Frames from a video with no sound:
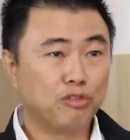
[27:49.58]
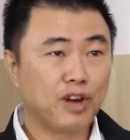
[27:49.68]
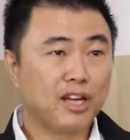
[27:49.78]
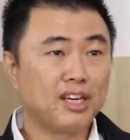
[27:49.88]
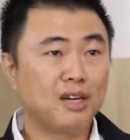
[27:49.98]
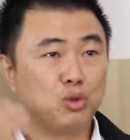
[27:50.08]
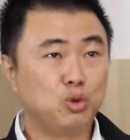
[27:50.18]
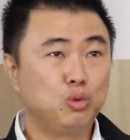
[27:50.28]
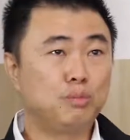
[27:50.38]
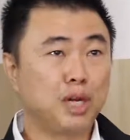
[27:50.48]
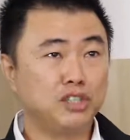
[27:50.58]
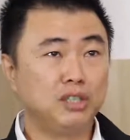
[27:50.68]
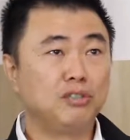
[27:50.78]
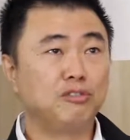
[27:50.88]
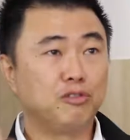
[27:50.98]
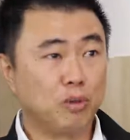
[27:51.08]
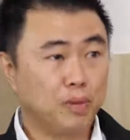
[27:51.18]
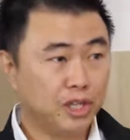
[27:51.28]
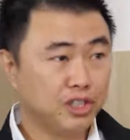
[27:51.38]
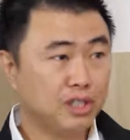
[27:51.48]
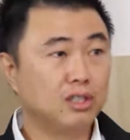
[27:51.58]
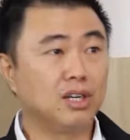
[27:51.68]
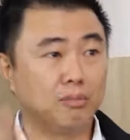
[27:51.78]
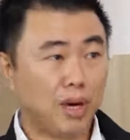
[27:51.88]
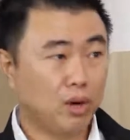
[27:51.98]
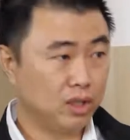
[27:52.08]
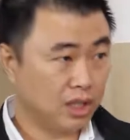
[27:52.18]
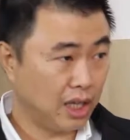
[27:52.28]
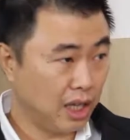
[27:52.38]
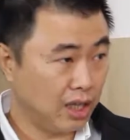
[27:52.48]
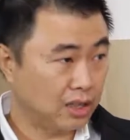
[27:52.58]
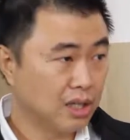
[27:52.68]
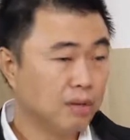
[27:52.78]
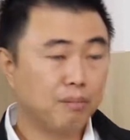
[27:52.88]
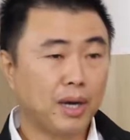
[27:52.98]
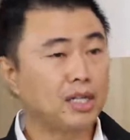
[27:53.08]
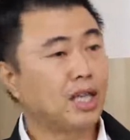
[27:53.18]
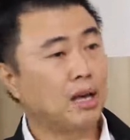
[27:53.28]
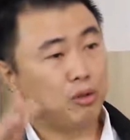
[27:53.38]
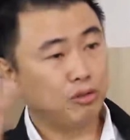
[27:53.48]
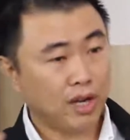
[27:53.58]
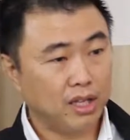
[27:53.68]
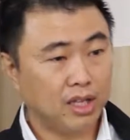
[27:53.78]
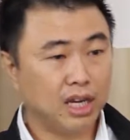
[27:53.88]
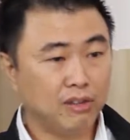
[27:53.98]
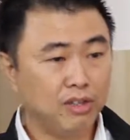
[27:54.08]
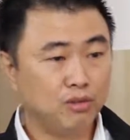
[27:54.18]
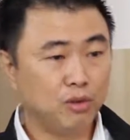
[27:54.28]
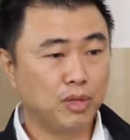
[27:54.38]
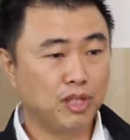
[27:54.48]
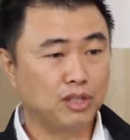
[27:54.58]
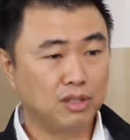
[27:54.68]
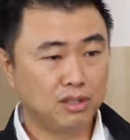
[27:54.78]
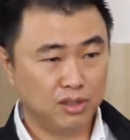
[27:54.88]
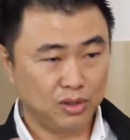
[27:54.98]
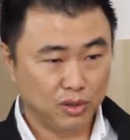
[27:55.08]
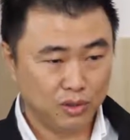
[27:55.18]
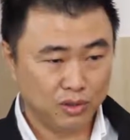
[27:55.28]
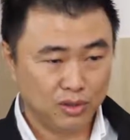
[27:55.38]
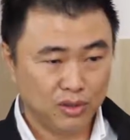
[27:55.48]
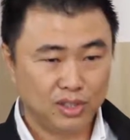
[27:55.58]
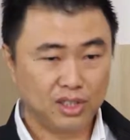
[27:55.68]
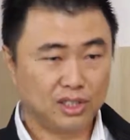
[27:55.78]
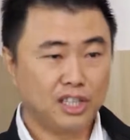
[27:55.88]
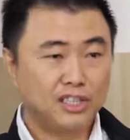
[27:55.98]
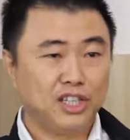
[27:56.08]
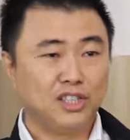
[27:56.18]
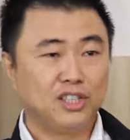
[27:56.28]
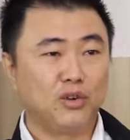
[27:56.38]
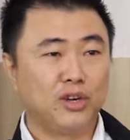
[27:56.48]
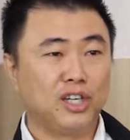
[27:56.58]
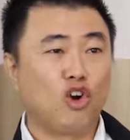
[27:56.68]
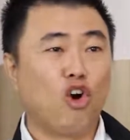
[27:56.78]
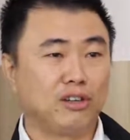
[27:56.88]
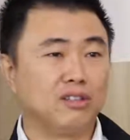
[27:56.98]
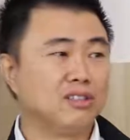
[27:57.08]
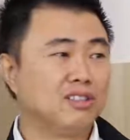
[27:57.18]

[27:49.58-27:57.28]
will find out too much information about the case. By the time you find enough information, the sensation already gone.